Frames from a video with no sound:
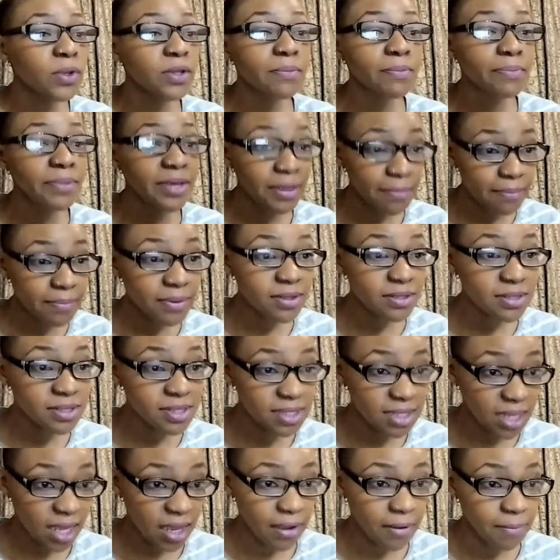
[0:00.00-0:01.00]
people
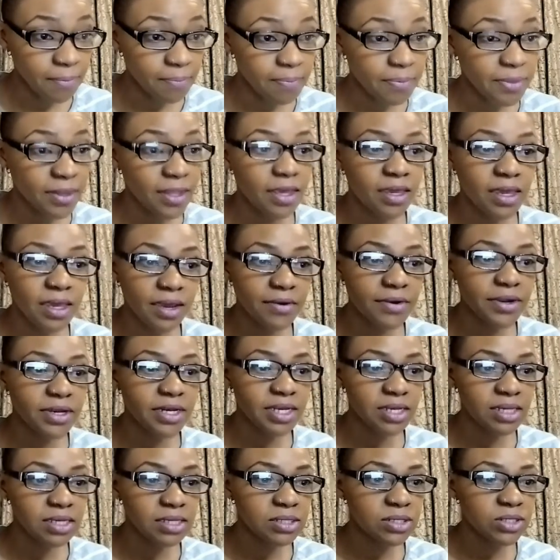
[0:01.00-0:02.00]
say, 'Here it
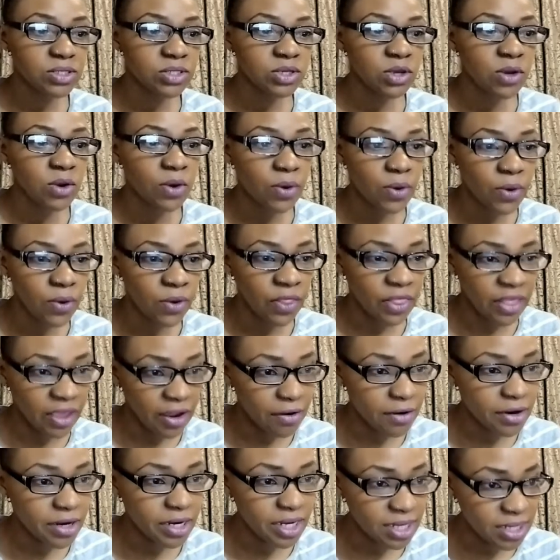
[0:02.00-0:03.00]
is,' or
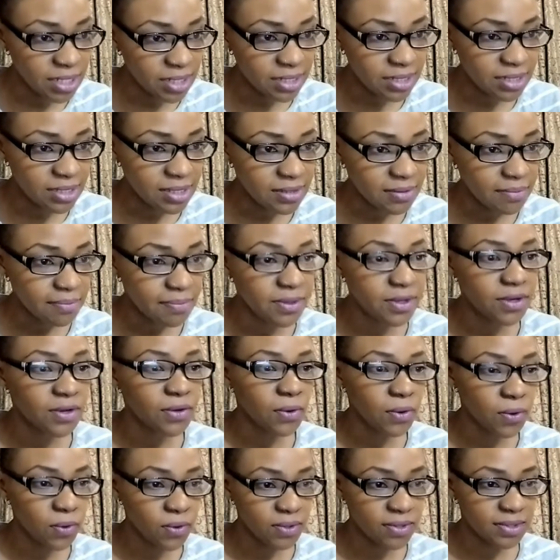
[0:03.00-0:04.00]
'There it is,'
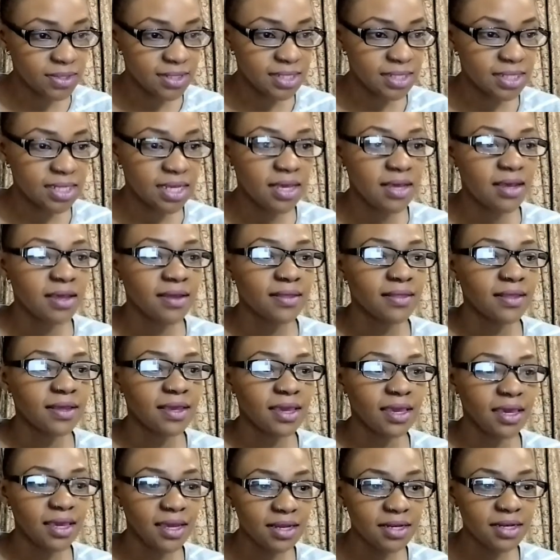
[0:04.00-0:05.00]
because the
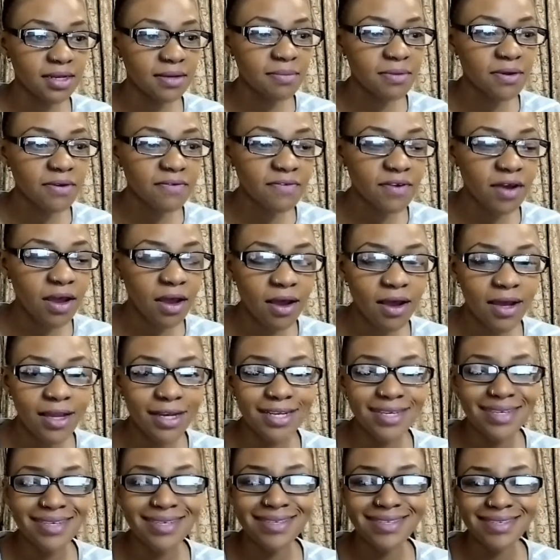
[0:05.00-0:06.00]
kingdom of
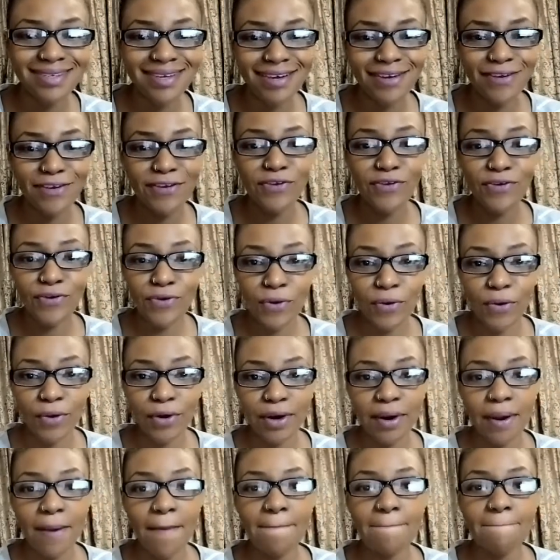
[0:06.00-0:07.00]
God is in your